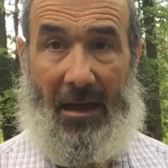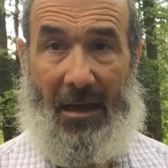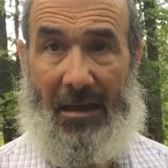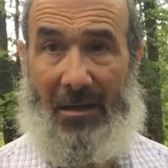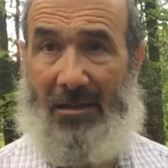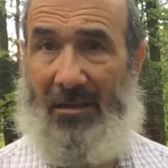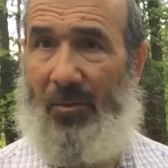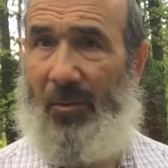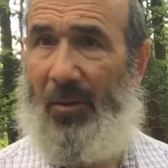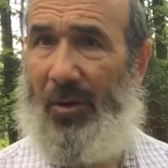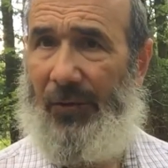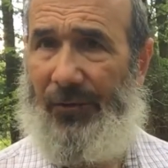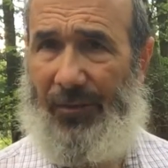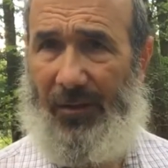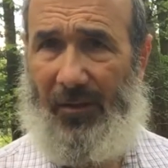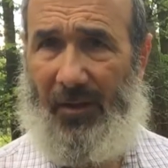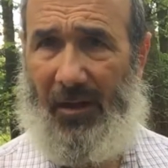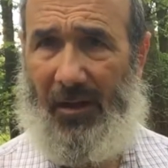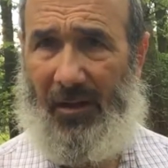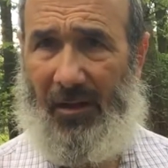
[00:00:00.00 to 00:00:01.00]
Ask them what it
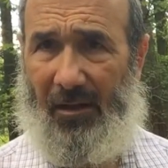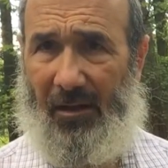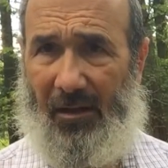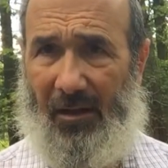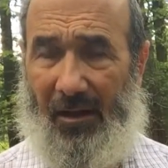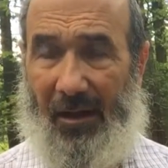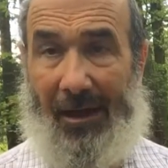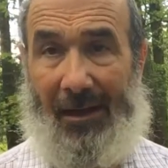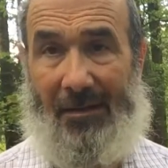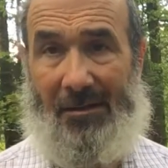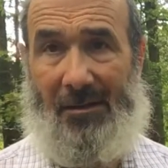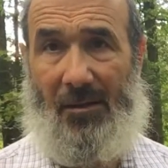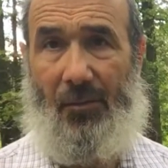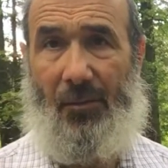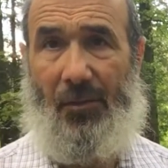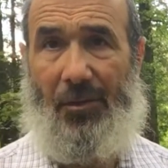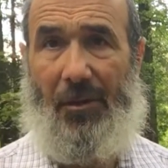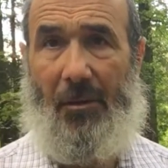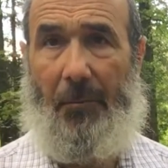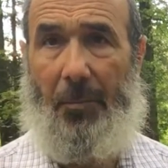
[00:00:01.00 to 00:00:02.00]
feels like. Ask them
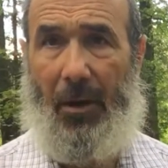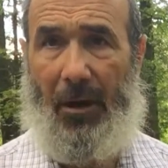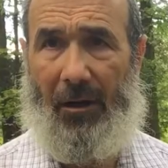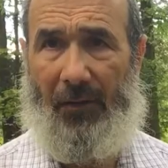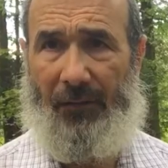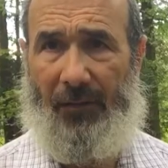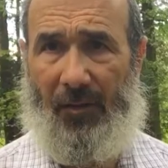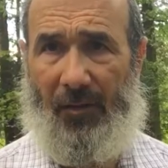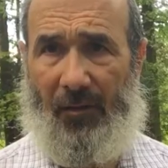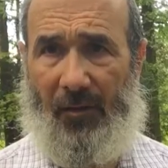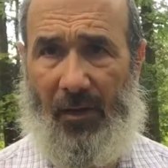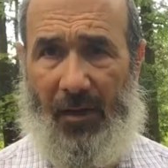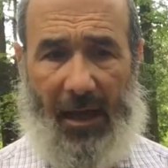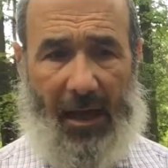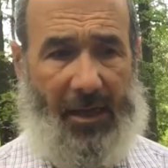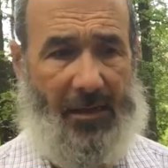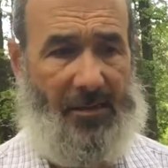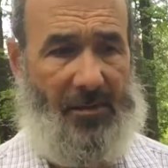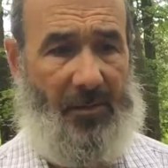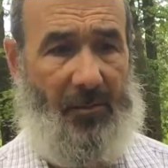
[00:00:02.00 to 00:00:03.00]
what their body feels like.
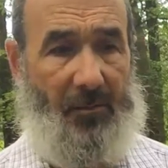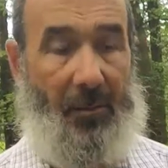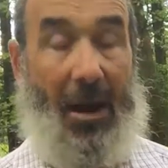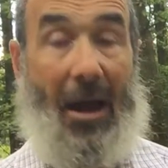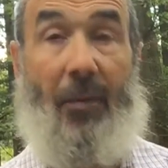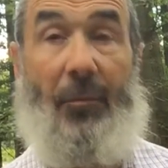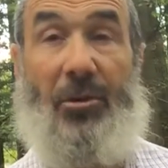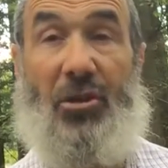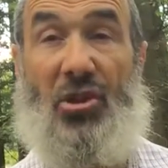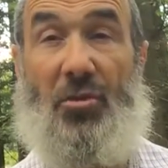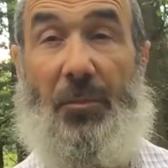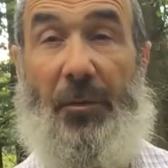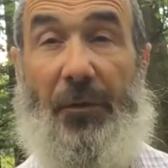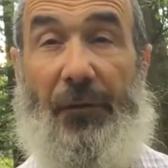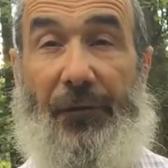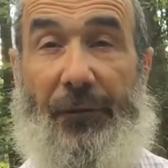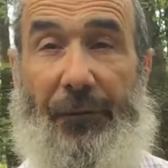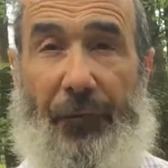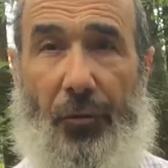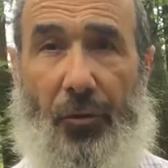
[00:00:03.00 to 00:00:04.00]
Ask them how much
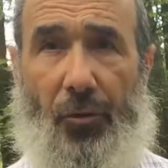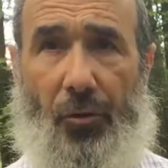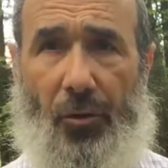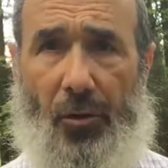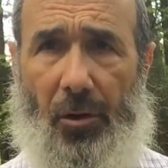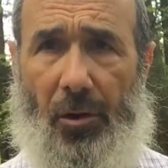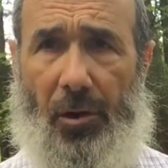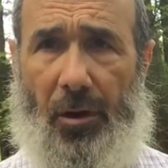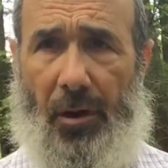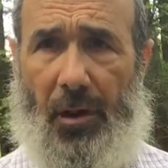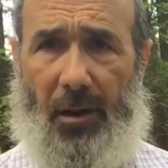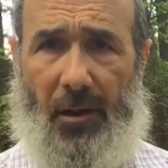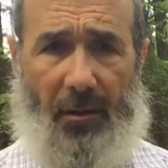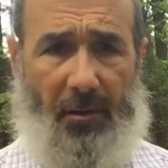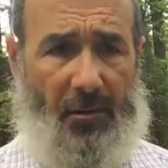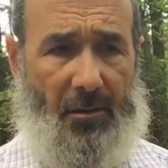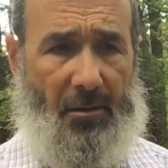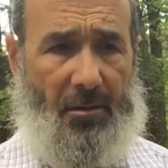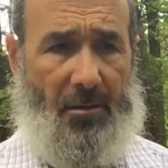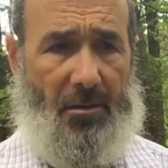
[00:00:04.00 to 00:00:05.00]
before
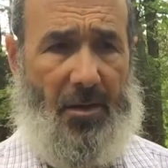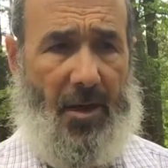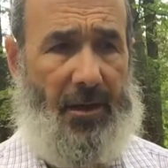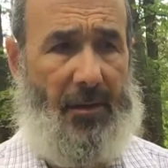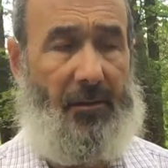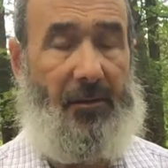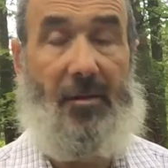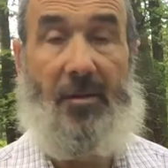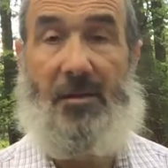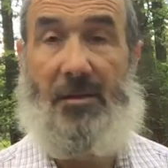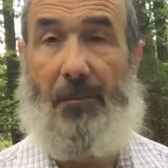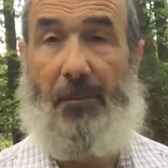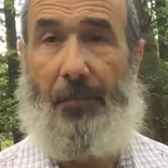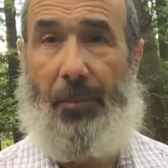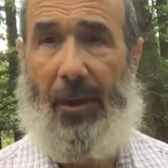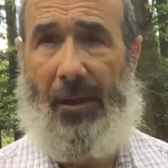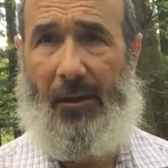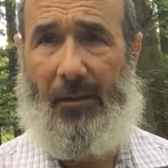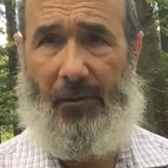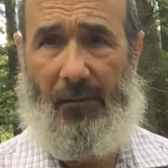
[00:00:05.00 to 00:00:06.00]
they
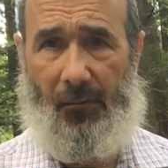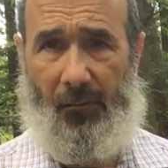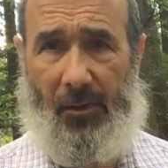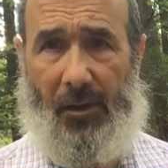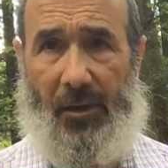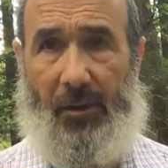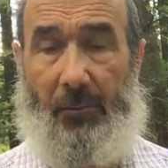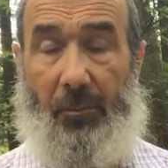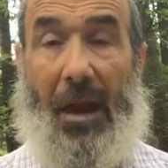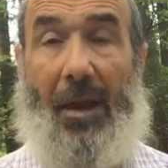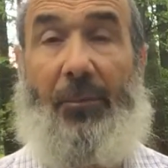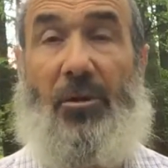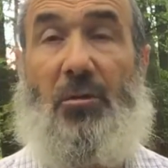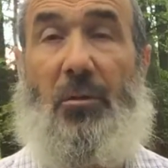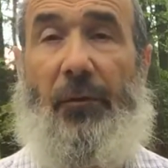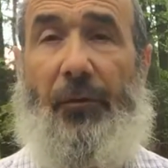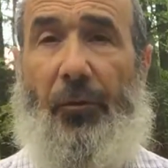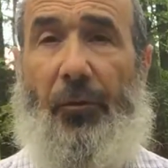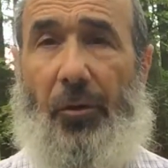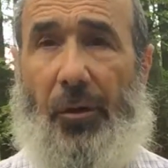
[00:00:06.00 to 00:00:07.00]
anticipate, how much
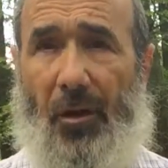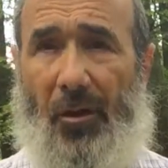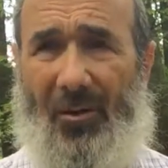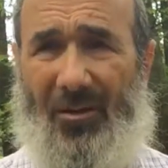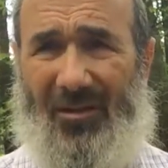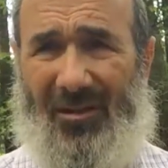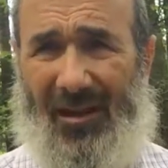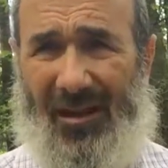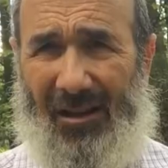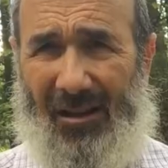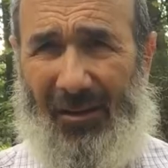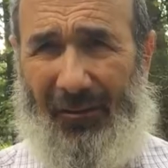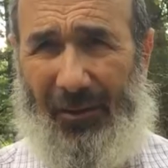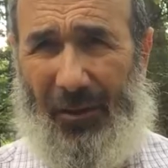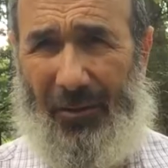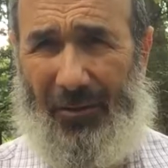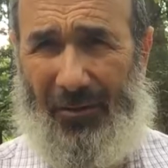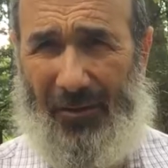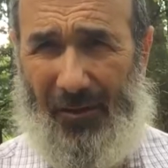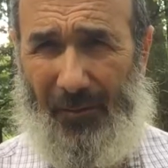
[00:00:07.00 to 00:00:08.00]
before they go into the
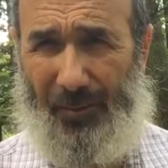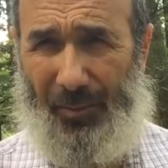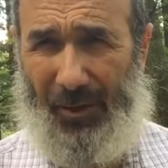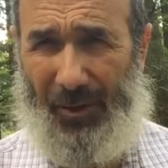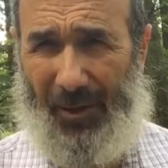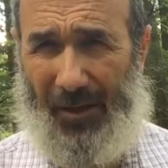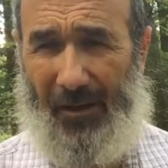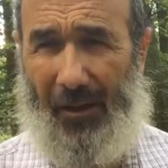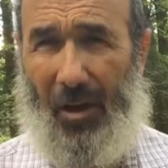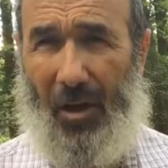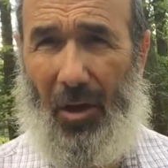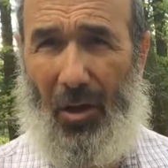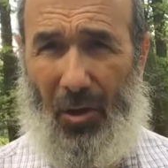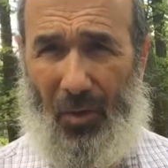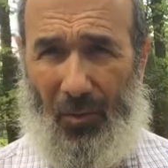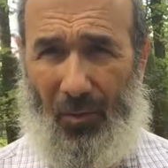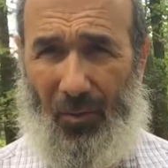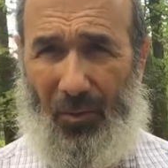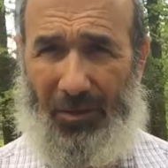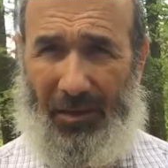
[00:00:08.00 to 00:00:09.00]
elevator, into the plane,
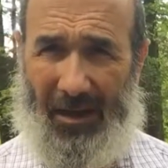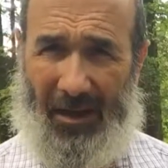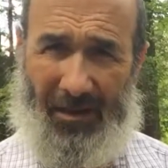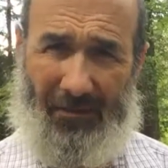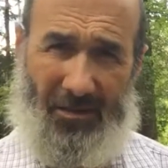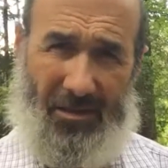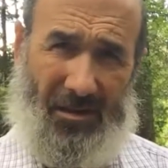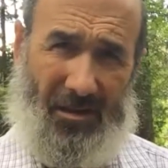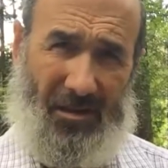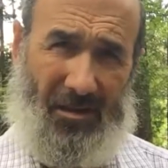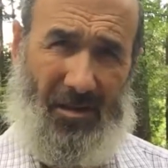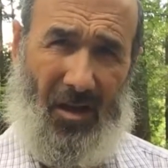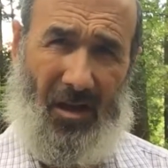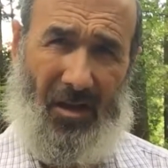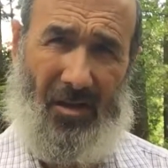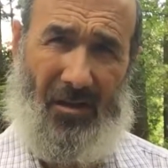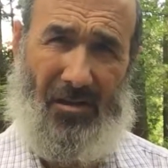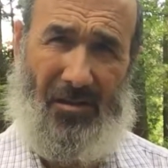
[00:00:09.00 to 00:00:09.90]
will they have this anxiety.